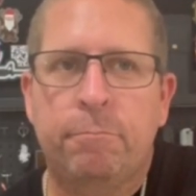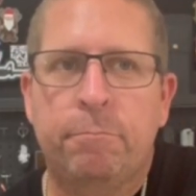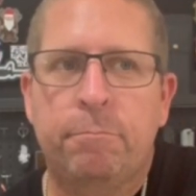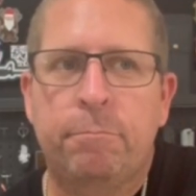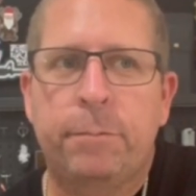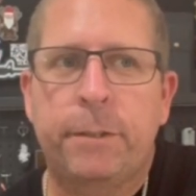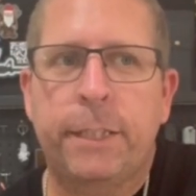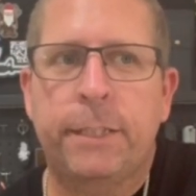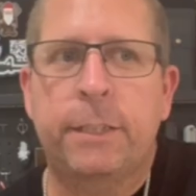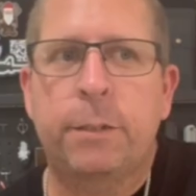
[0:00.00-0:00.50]

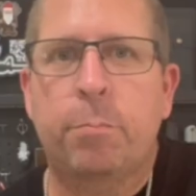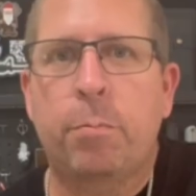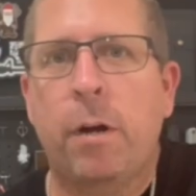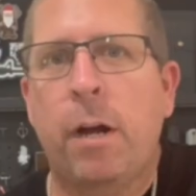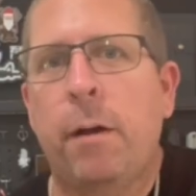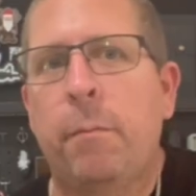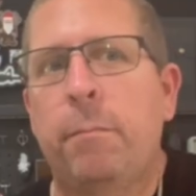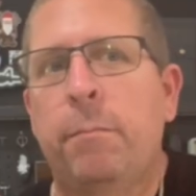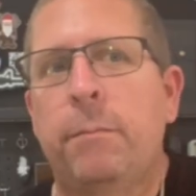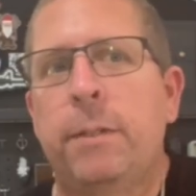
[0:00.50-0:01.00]
since the
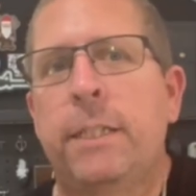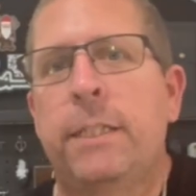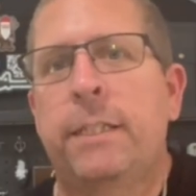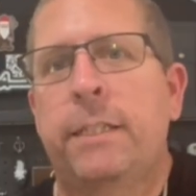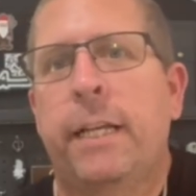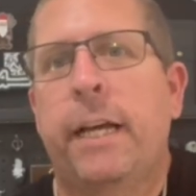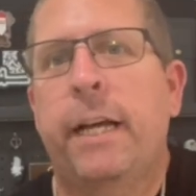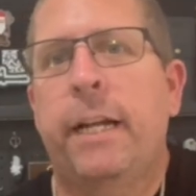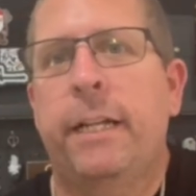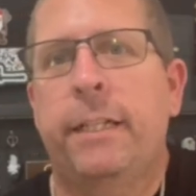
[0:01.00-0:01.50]
problem is
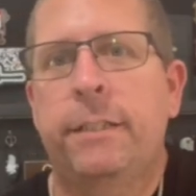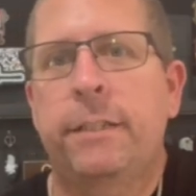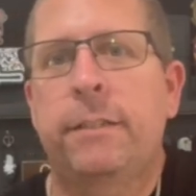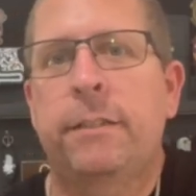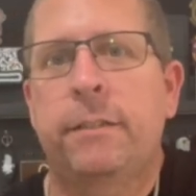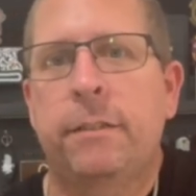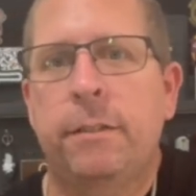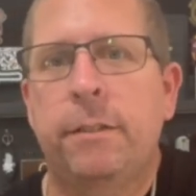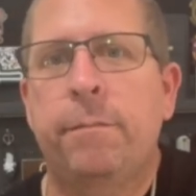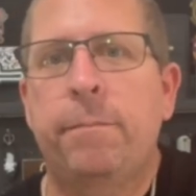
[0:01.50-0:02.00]
that it's
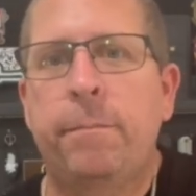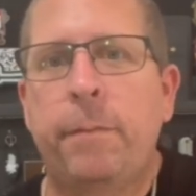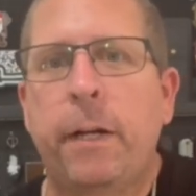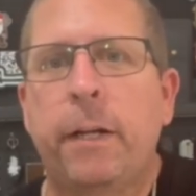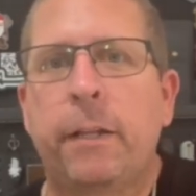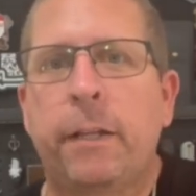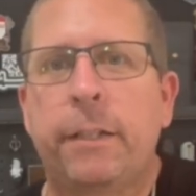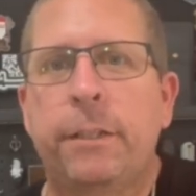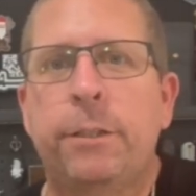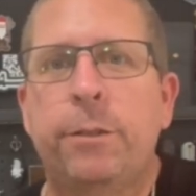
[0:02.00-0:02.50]

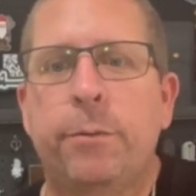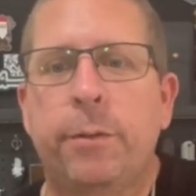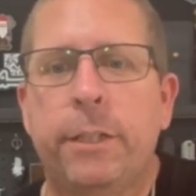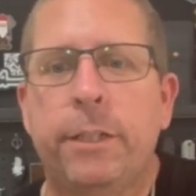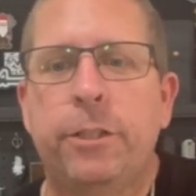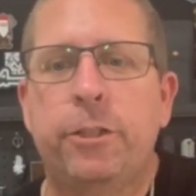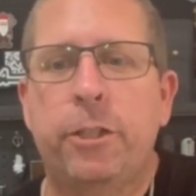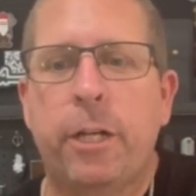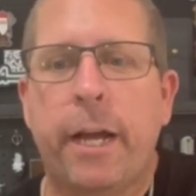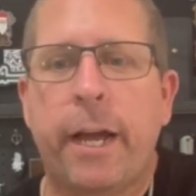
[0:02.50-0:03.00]
failing to
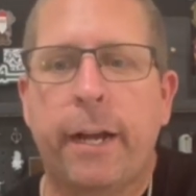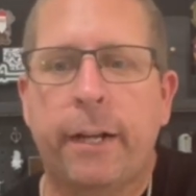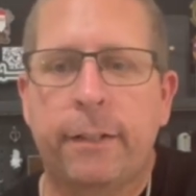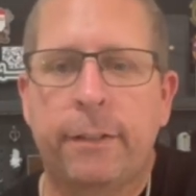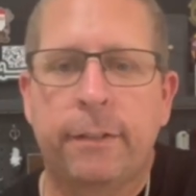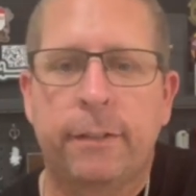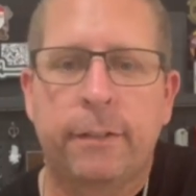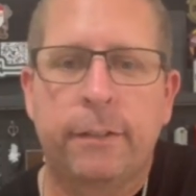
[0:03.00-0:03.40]
eject.